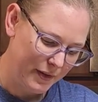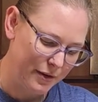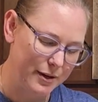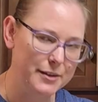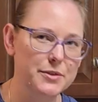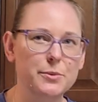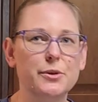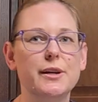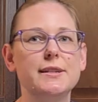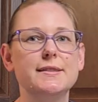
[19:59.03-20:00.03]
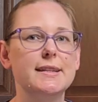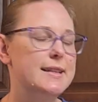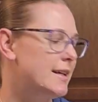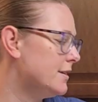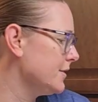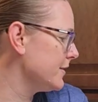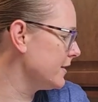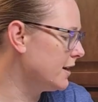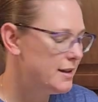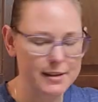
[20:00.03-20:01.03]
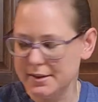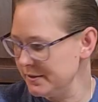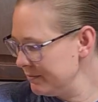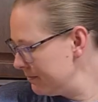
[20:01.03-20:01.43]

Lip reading: All right, so we'll go ahead and set that aside.